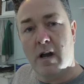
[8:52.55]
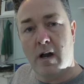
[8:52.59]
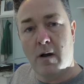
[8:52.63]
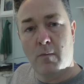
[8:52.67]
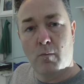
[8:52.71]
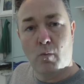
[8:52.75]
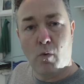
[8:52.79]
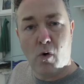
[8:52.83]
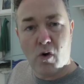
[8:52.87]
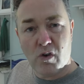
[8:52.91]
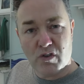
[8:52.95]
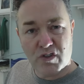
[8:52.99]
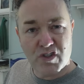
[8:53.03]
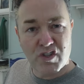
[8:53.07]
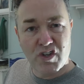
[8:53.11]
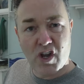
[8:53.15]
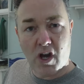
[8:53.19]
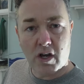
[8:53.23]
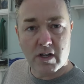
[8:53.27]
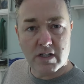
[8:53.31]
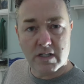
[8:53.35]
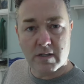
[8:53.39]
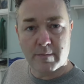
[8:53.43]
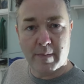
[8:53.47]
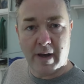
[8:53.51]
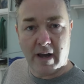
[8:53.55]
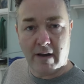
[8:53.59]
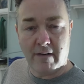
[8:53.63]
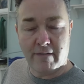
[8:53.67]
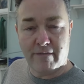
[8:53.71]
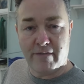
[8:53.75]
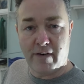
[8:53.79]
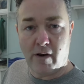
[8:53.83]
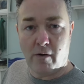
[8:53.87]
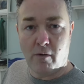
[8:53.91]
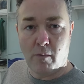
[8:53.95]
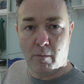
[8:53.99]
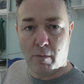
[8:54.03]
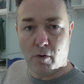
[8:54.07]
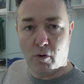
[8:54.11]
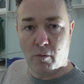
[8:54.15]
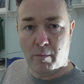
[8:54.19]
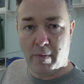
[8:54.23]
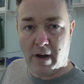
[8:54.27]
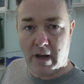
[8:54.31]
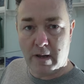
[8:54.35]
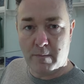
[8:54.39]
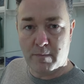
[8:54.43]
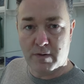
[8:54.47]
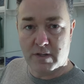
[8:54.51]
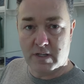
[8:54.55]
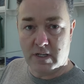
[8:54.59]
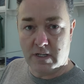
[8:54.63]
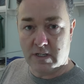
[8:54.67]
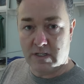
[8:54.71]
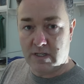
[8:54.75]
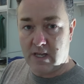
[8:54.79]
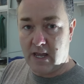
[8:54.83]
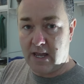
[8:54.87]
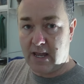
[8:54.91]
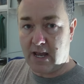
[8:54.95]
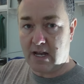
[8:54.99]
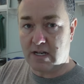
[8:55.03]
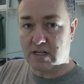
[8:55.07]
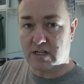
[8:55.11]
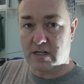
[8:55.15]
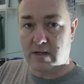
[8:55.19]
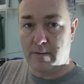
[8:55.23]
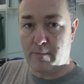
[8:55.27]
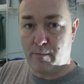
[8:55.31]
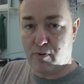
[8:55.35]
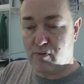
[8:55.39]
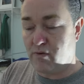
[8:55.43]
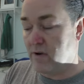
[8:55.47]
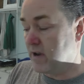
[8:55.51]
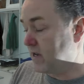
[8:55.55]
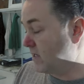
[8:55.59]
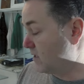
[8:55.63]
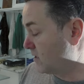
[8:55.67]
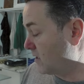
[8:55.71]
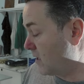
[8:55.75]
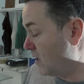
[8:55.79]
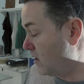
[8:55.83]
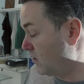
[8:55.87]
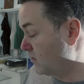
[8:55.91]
And what's nice about Farrow and Ball papers is they actually print